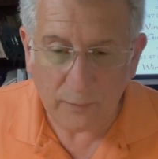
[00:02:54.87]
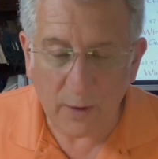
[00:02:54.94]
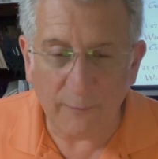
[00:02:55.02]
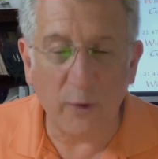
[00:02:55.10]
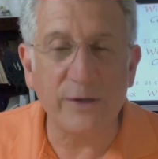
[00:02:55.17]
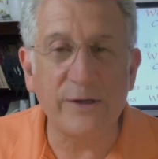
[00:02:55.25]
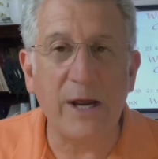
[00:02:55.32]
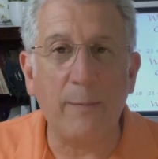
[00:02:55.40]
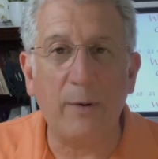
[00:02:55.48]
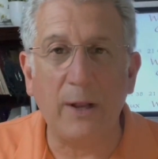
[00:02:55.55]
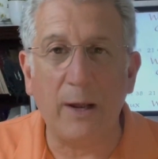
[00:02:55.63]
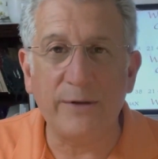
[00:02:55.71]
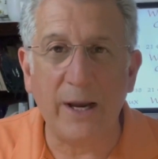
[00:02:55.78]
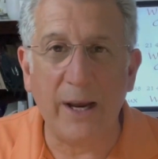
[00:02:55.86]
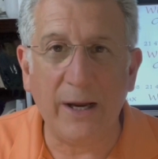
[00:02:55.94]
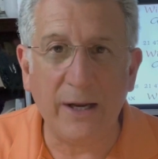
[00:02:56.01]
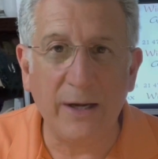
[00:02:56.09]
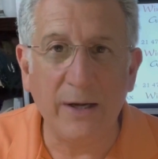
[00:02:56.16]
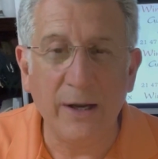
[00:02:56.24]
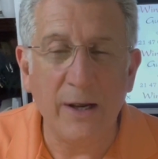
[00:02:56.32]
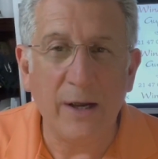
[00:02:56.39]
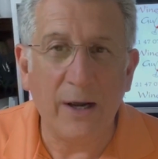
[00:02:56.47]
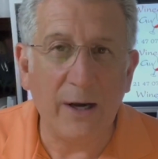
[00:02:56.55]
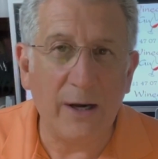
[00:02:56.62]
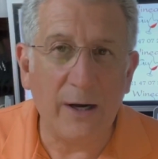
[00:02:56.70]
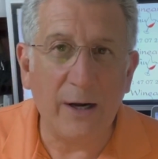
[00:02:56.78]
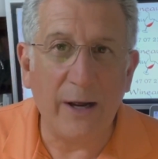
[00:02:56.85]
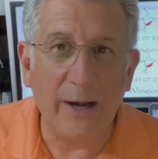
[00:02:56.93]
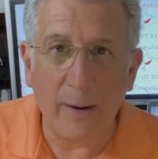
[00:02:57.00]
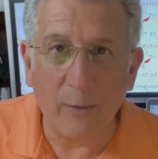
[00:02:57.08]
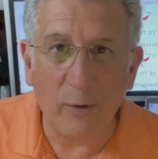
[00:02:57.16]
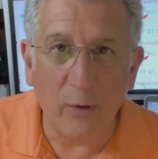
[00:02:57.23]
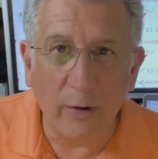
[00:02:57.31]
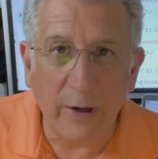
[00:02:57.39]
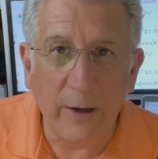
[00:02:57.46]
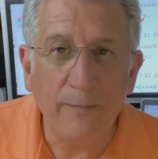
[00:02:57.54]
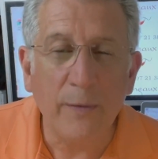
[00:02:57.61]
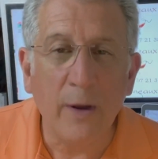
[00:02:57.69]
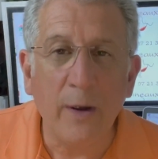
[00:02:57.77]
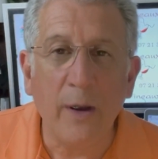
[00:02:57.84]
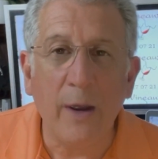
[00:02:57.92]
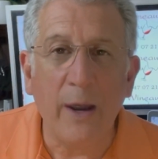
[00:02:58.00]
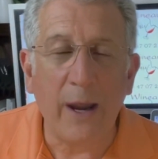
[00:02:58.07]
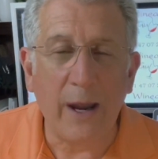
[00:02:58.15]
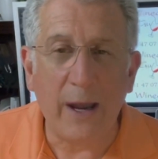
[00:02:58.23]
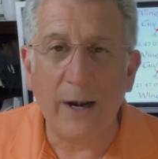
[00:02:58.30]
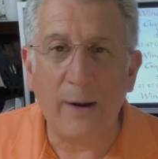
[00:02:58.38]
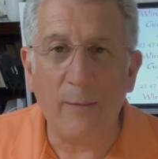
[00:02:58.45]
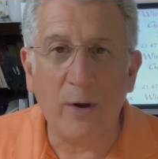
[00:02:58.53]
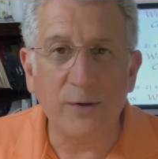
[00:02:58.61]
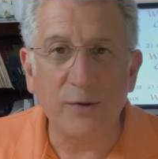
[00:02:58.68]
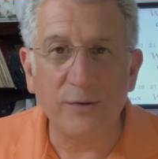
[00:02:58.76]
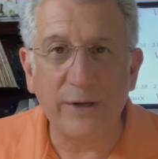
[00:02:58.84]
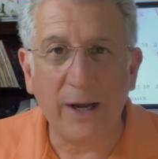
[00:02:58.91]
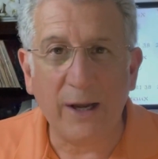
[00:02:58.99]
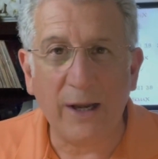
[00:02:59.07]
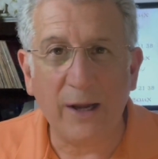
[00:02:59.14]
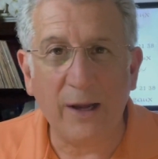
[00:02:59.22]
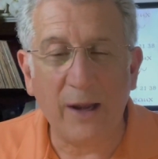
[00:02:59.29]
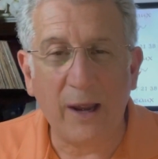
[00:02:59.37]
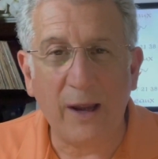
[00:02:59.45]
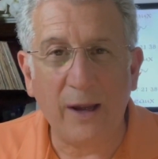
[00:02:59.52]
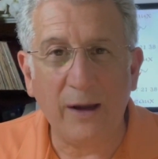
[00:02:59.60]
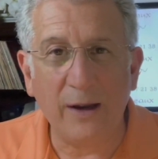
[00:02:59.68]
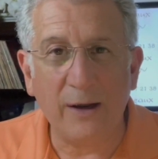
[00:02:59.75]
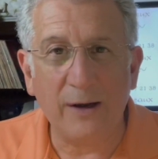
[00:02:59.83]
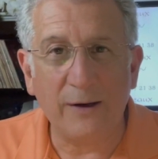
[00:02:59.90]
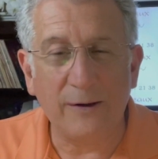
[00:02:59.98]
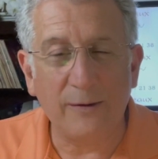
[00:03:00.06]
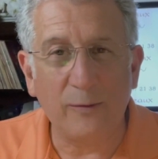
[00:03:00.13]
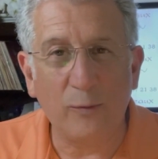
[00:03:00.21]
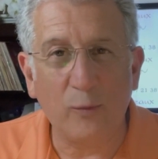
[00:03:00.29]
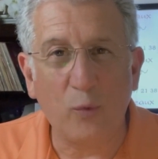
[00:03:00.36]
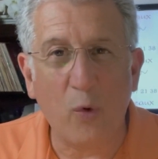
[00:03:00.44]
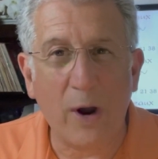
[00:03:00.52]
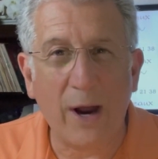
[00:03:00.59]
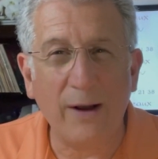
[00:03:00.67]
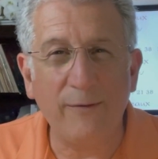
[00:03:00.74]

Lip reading: For example, I'm taking an Amarone, and I'm also taking a wine